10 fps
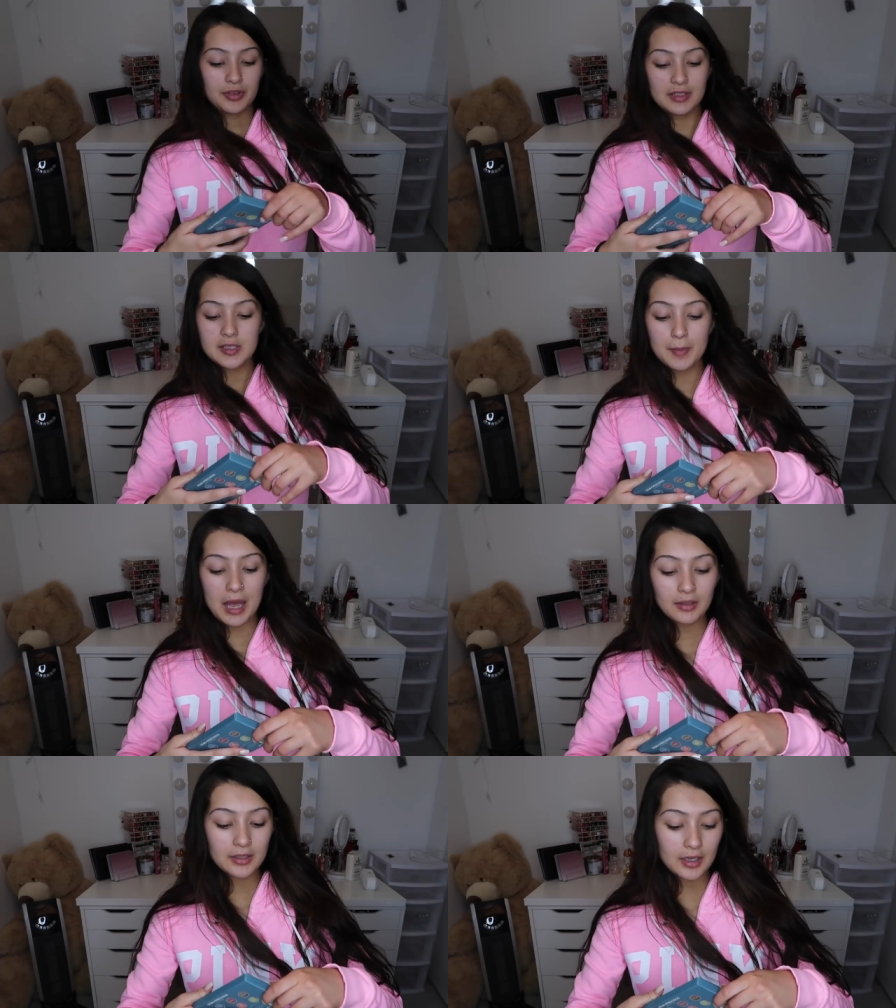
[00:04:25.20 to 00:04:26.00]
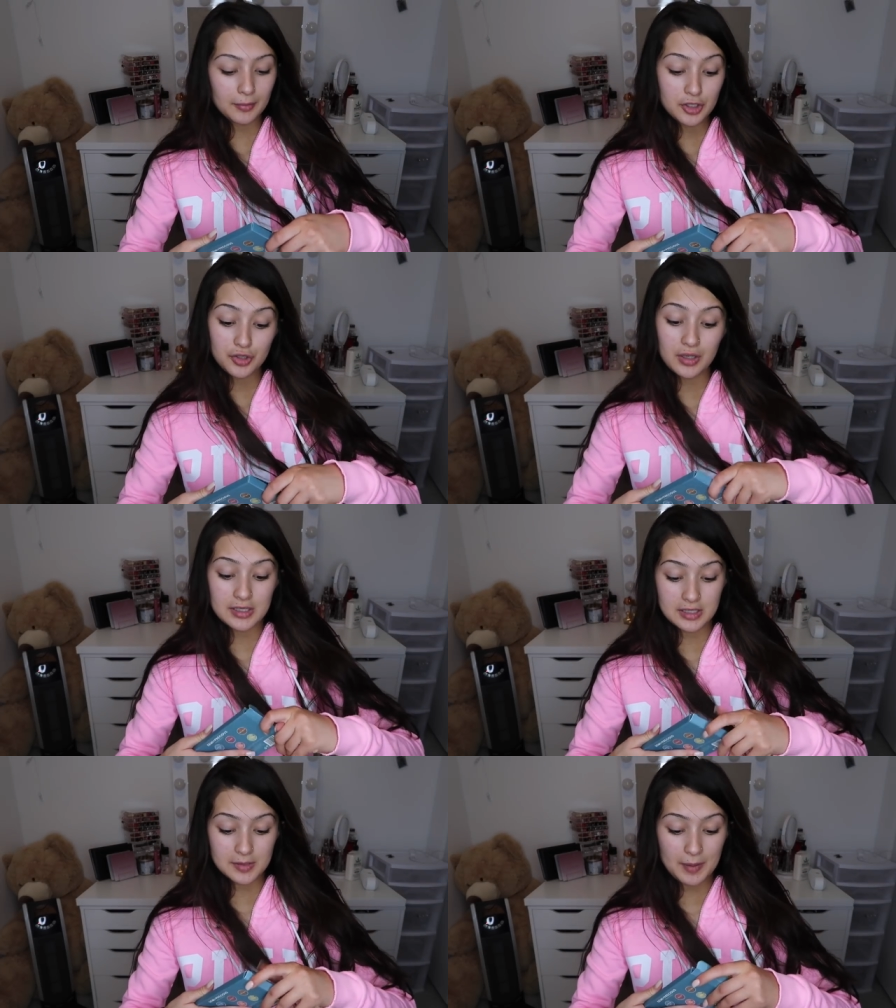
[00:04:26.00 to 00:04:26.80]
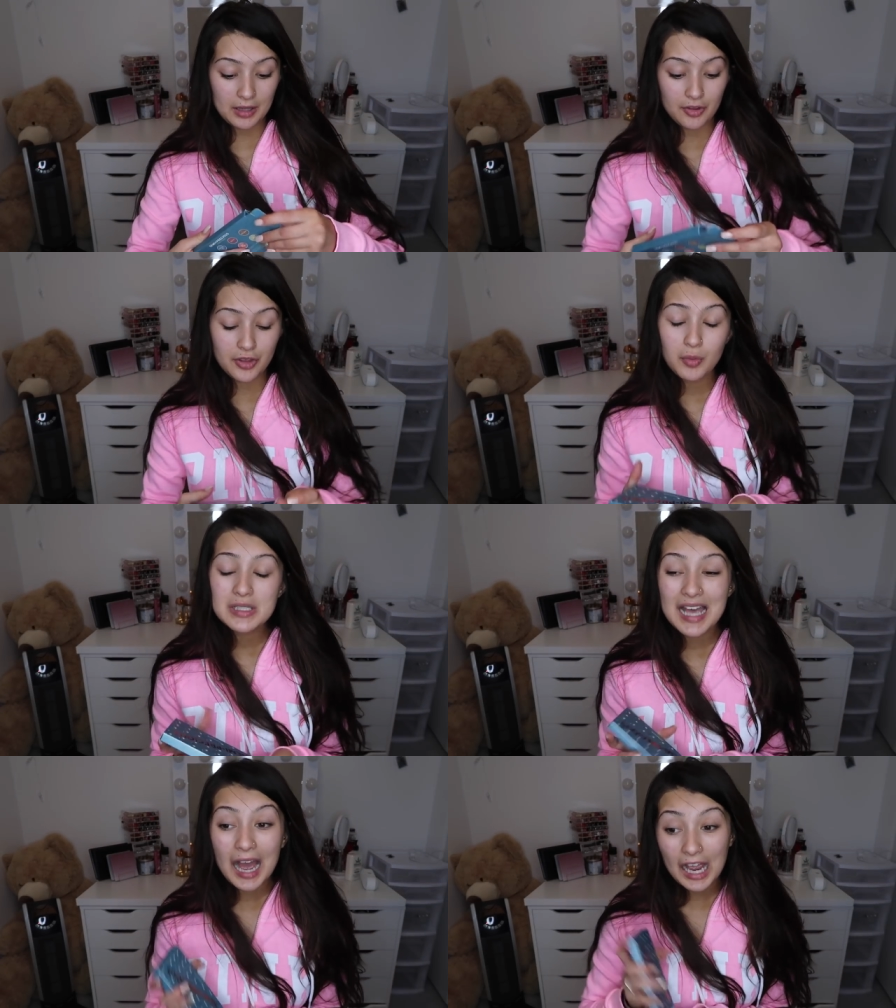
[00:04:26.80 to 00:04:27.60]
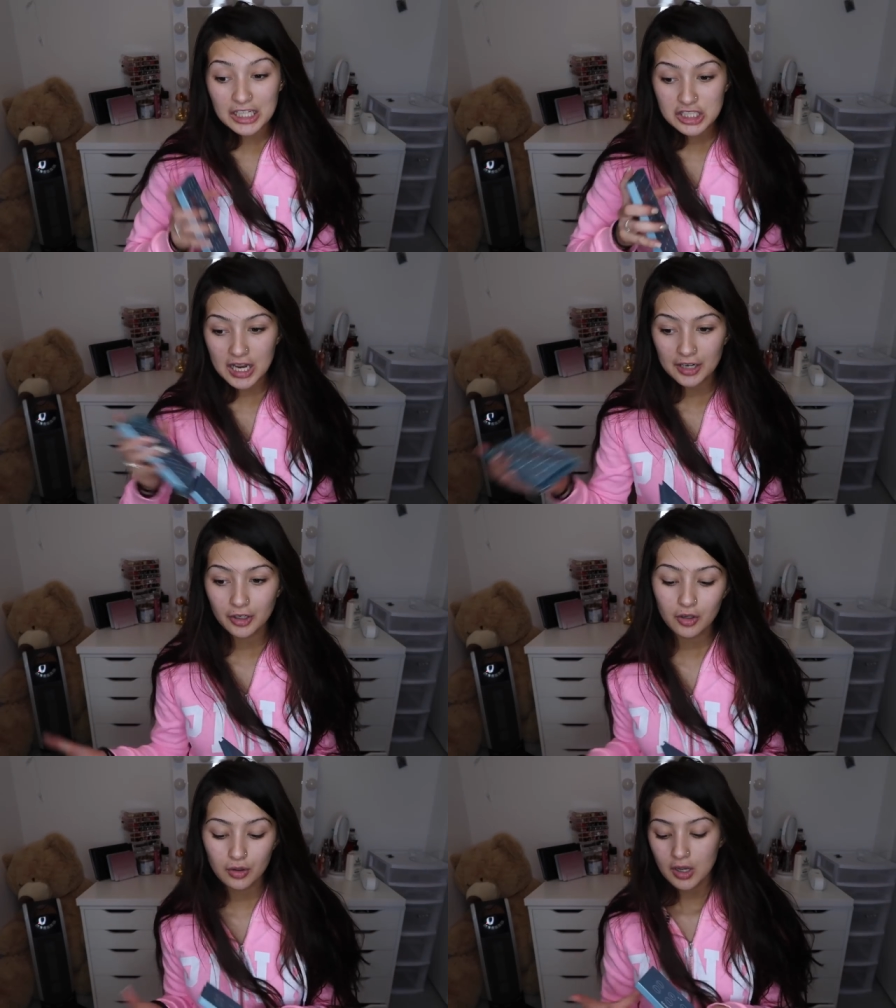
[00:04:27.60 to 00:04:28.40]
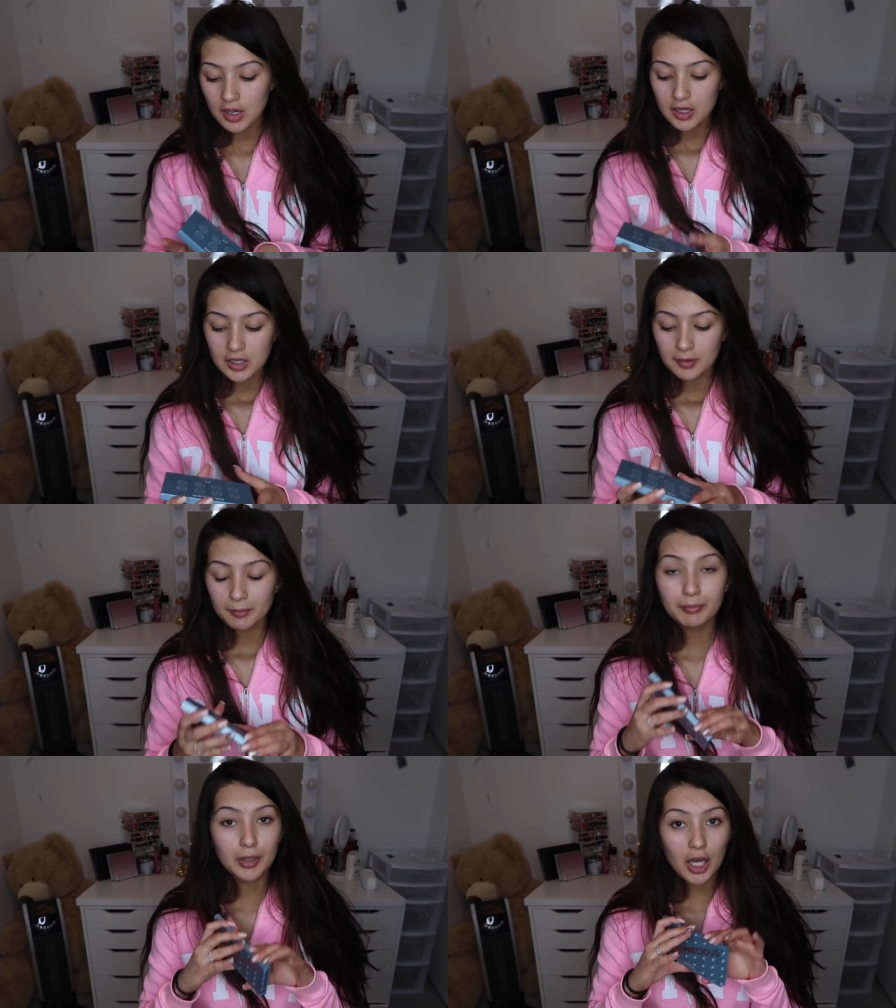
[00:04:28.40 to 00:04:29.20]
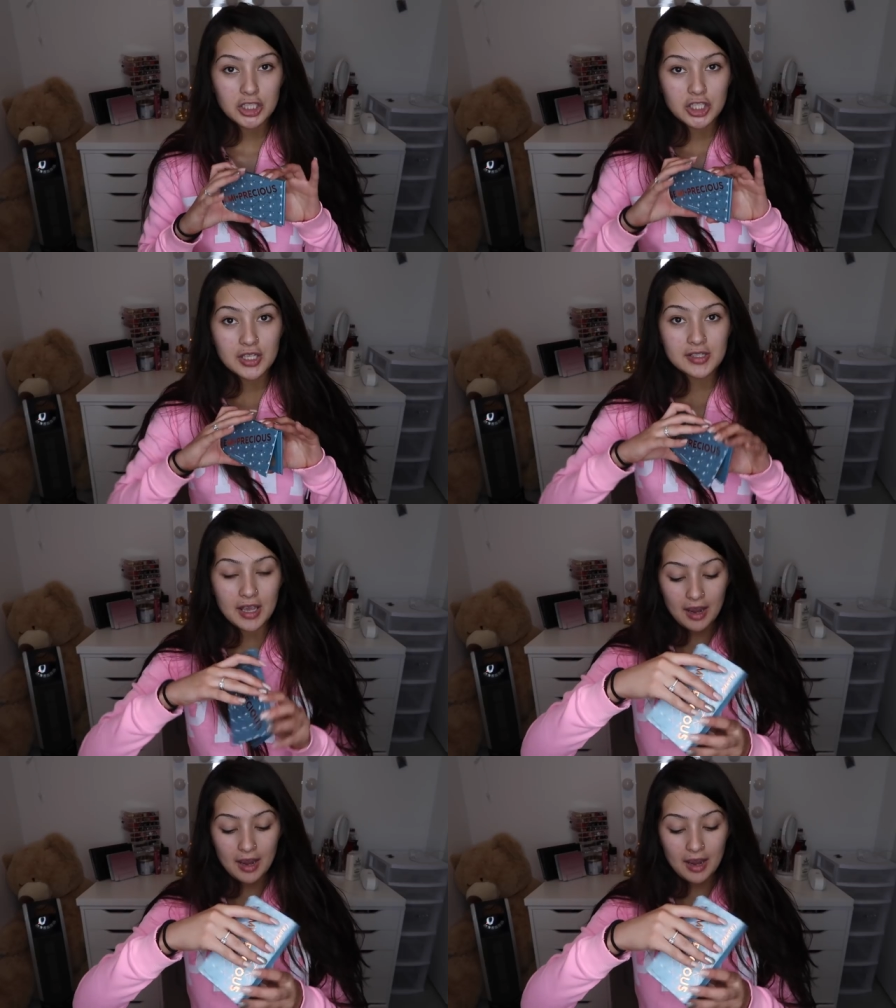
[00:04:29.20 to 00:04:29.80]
with this palette. I'm gonna show you guys this palette. There was eyeshadow blotches